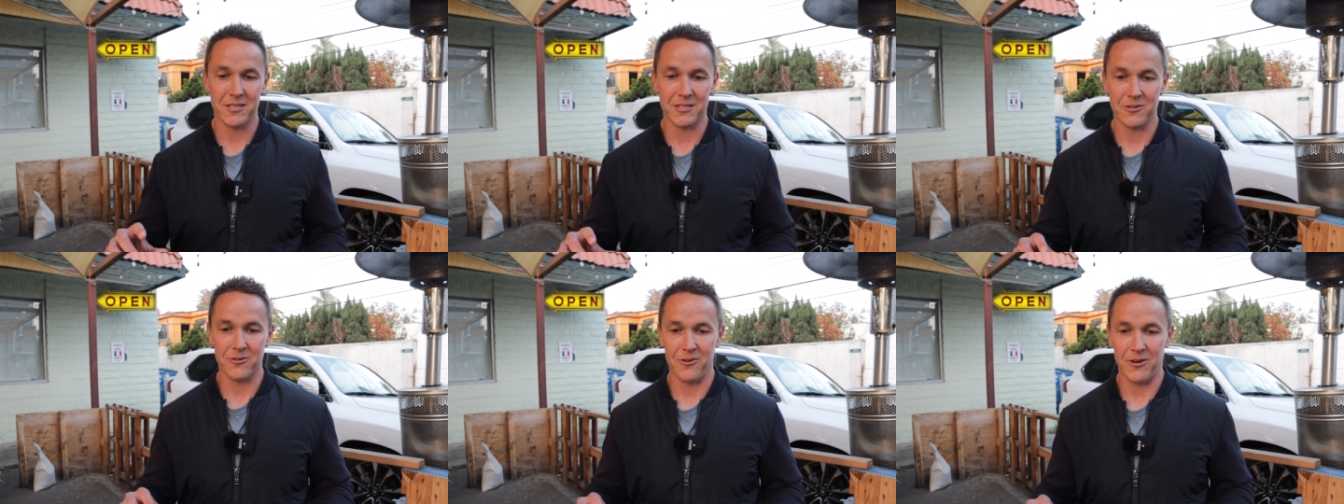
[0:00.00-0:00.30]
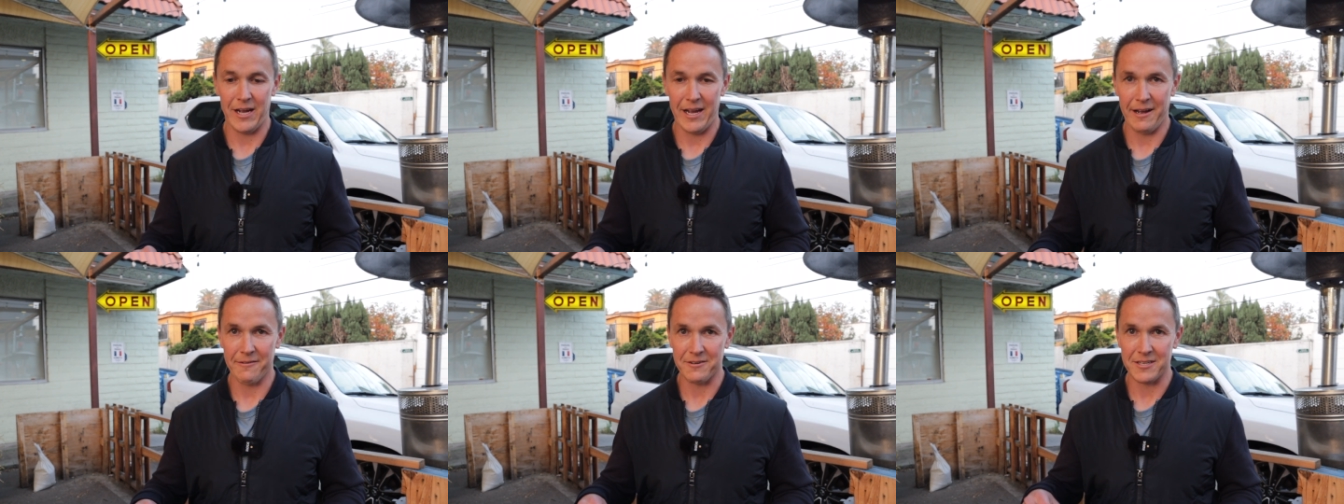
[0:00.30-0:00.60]
so
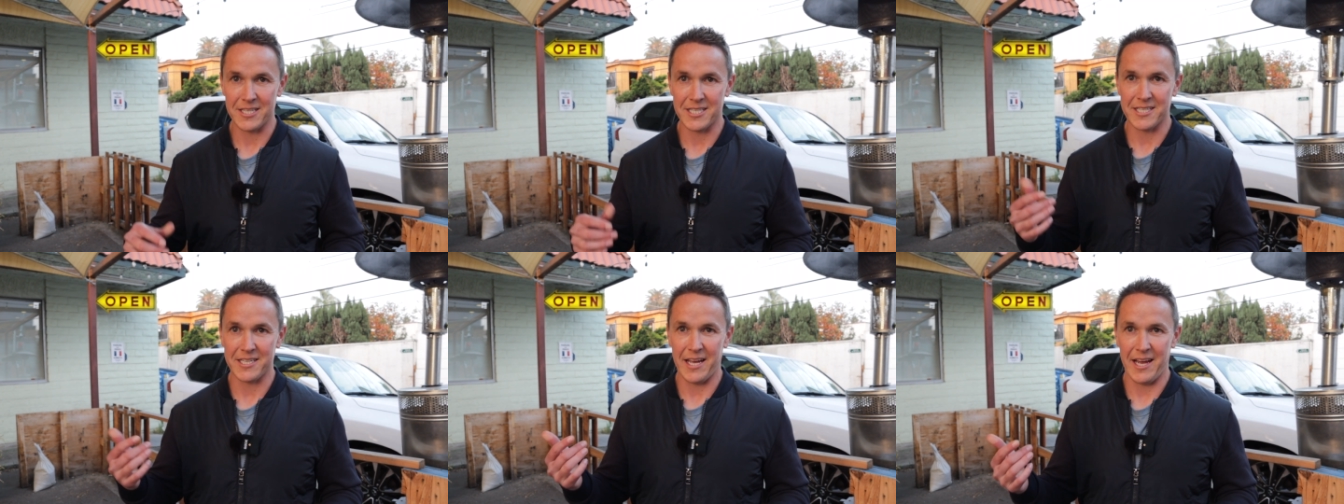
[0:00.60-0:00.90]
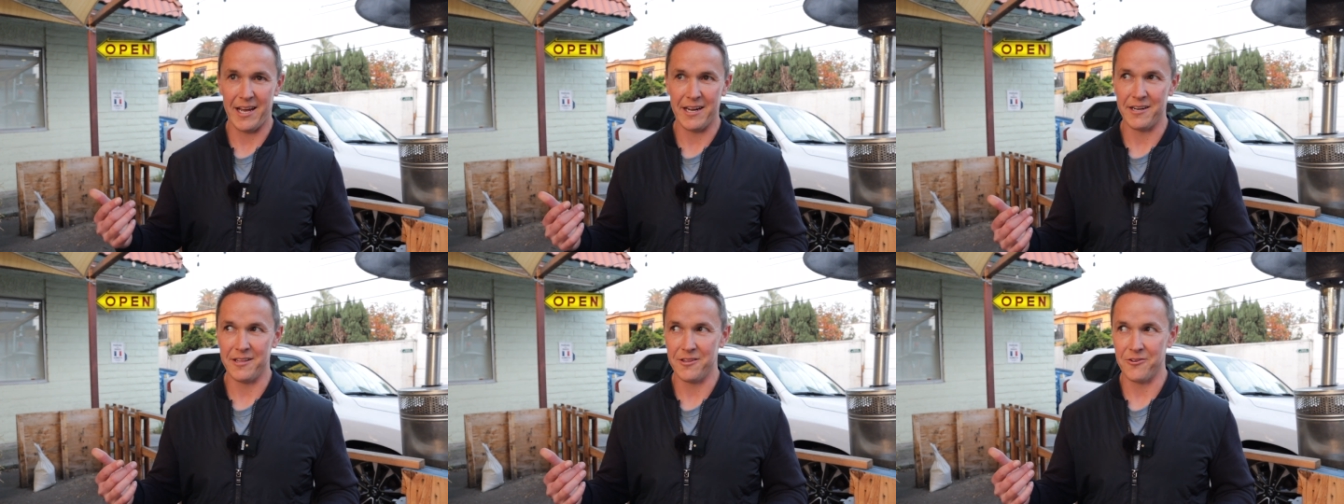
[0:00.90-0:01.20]
I have to
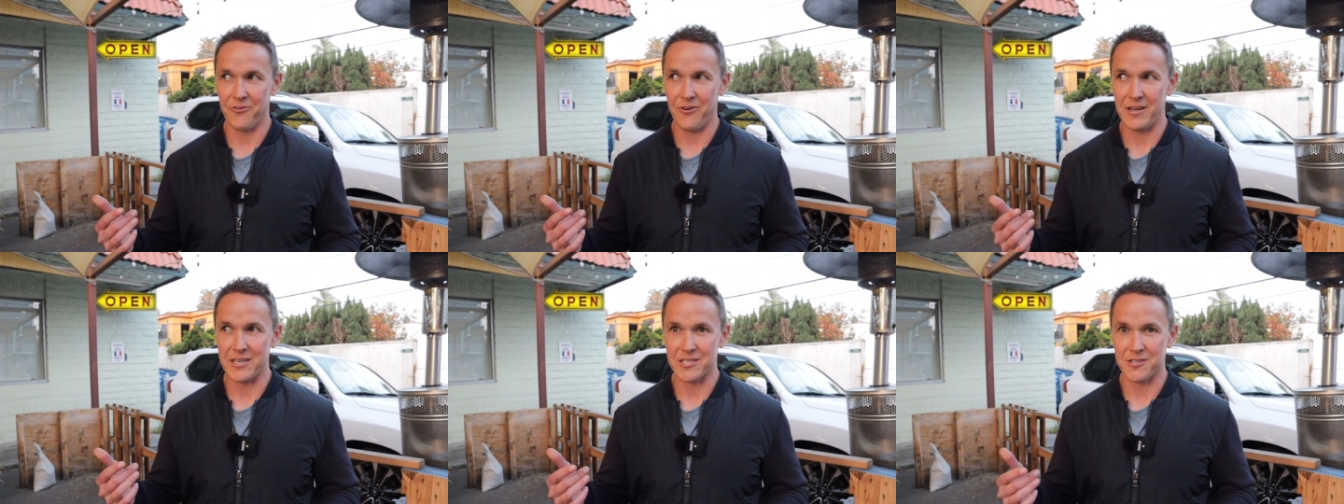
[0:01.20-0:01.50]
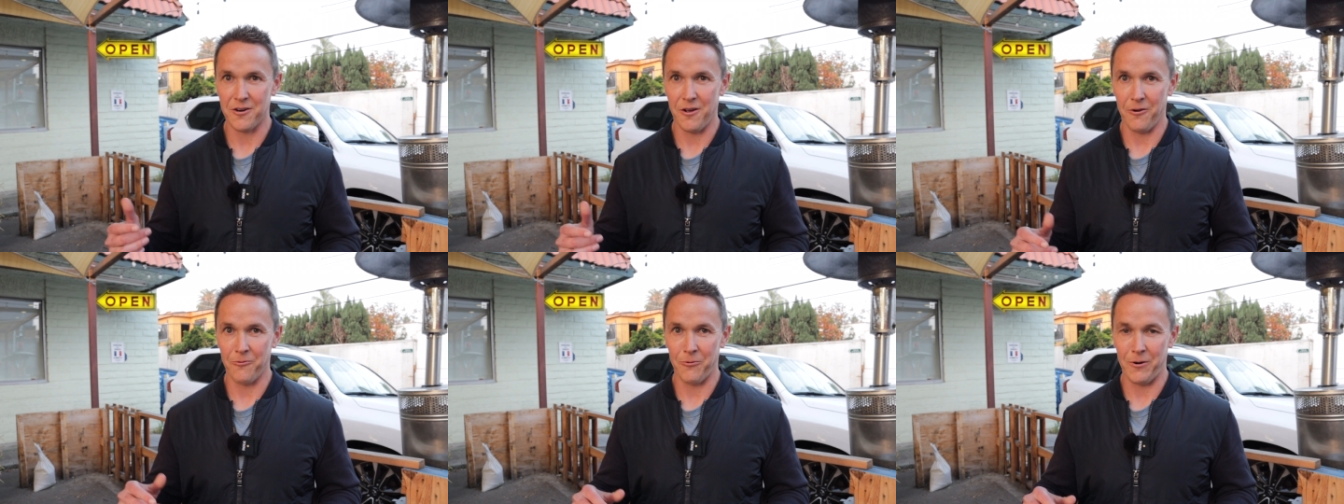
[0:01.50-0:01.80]
stand in the
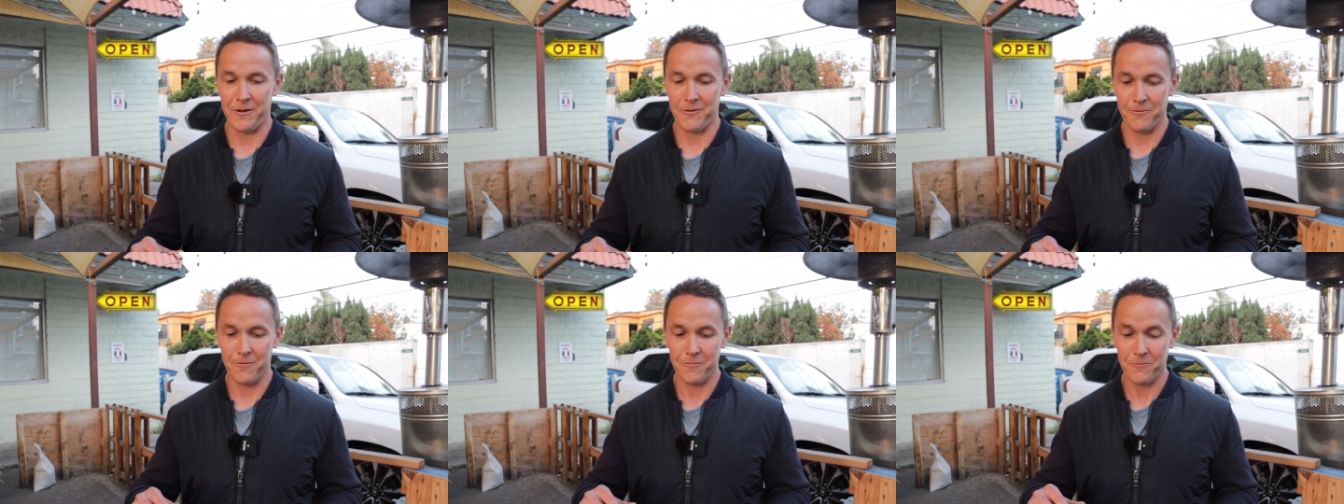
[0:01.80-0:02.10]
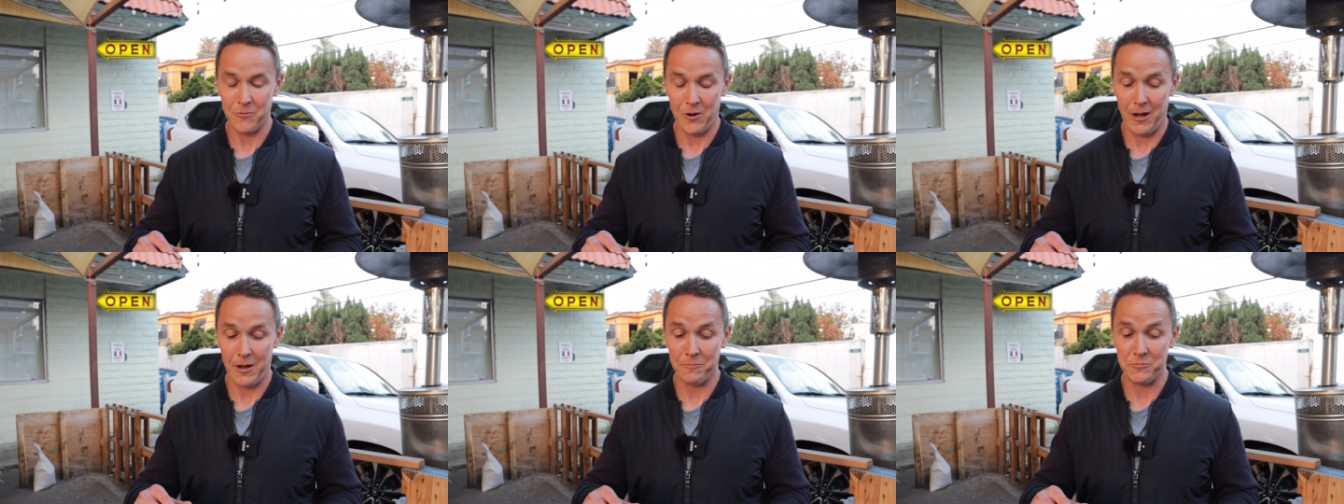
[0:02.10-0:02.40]
restaurant while
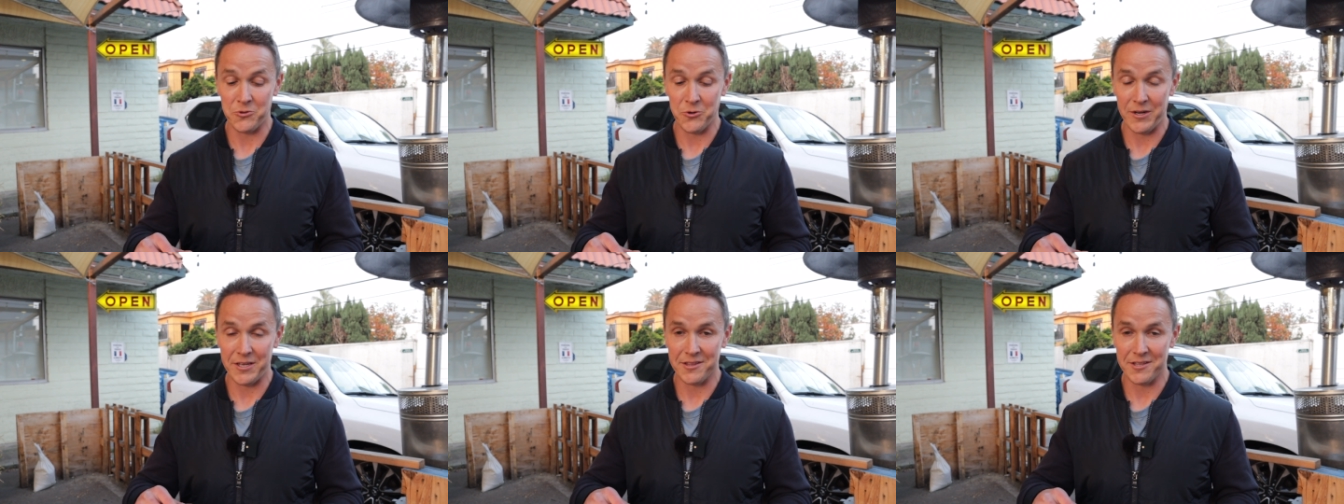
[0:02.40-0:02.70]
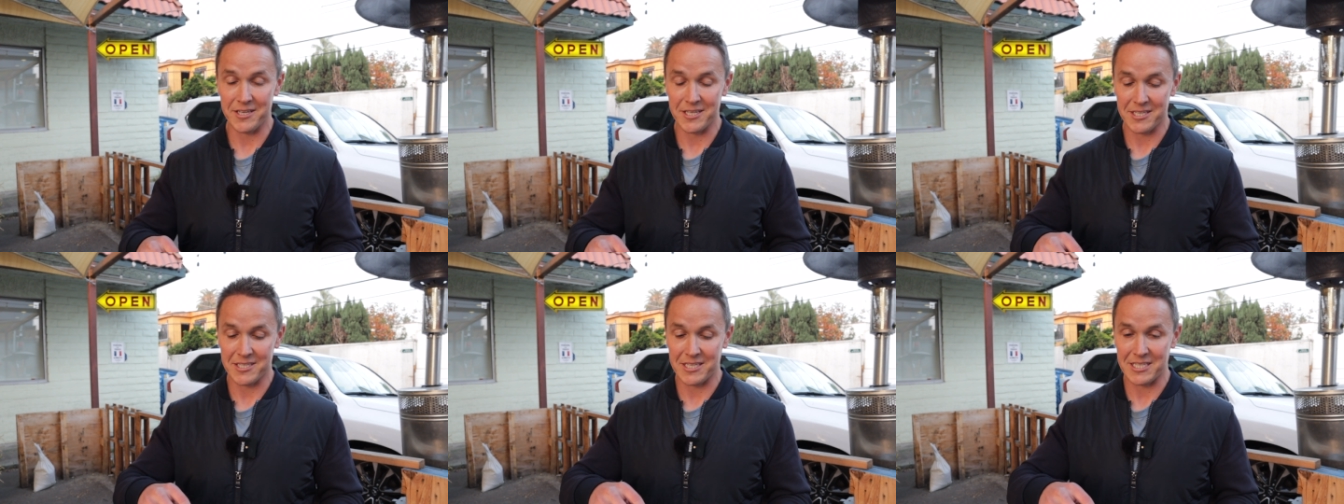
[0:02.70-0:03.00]
I'm doing
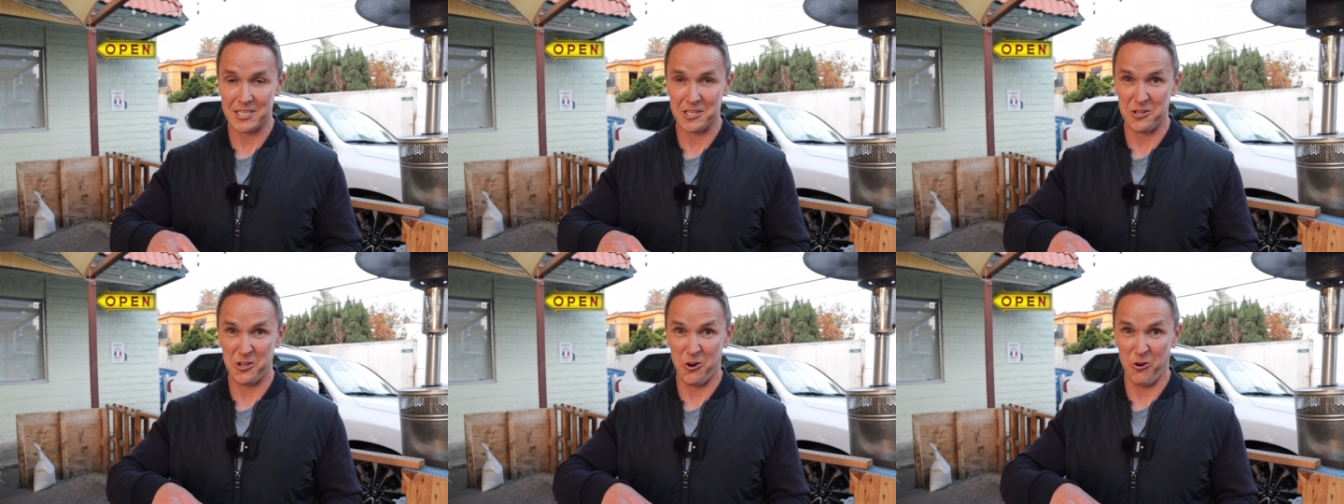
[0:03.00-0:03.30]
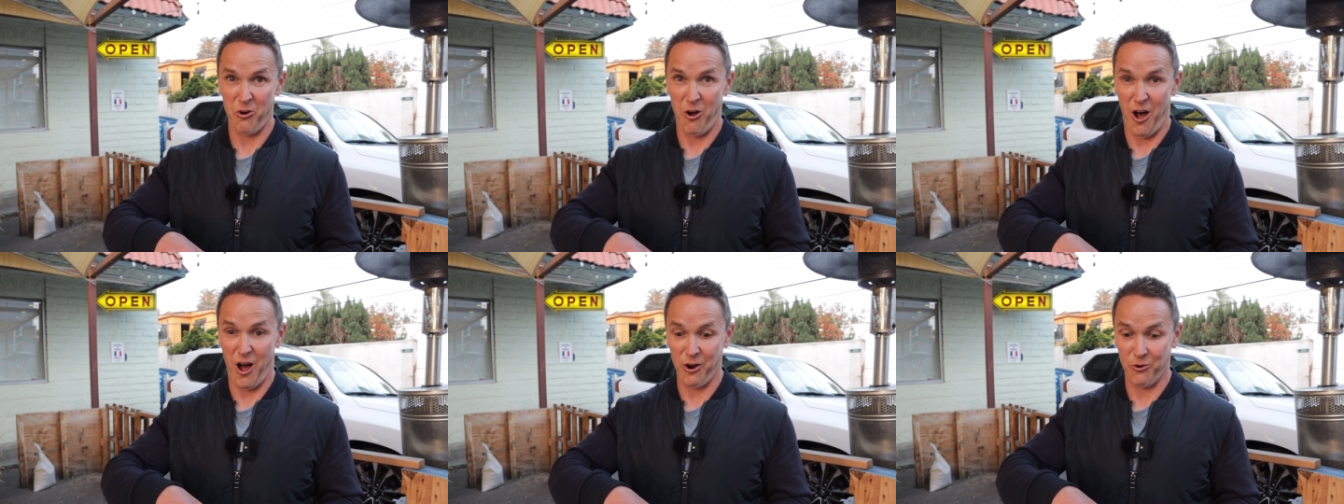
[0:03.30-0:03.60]
this. It's a
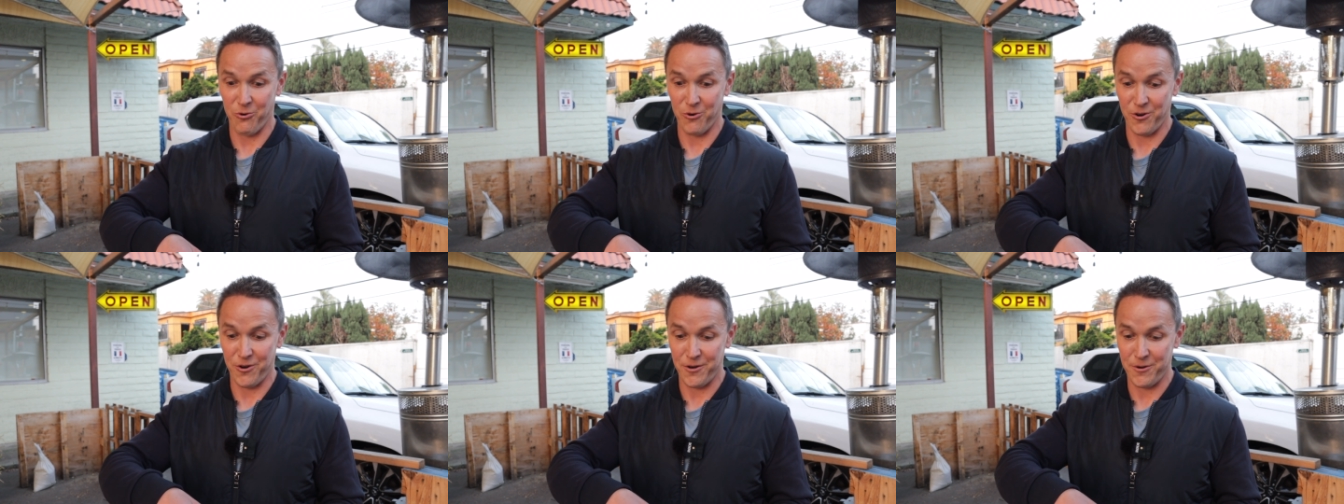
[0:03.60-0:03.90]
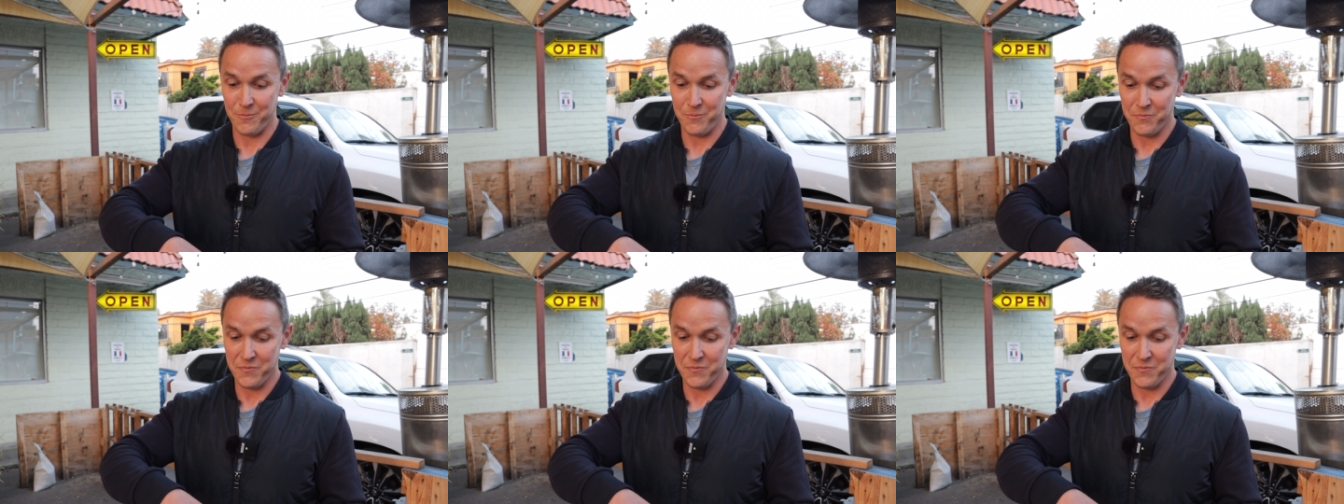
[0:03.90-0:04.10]
little awkward.